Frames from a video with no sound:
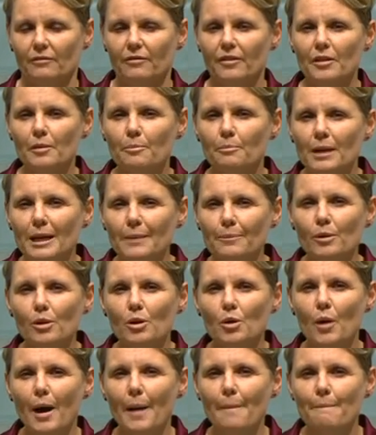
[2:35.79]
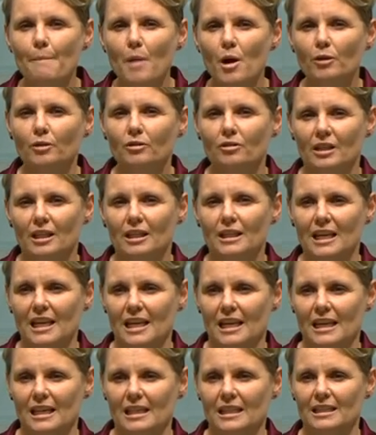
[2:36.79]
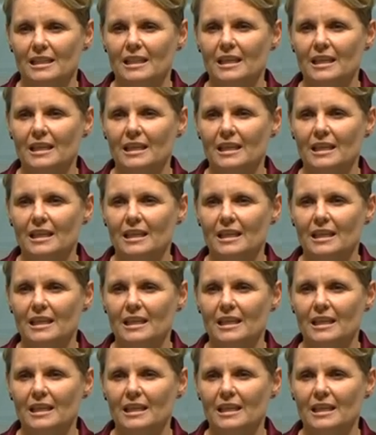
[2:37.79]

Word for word: for the people who are most in need.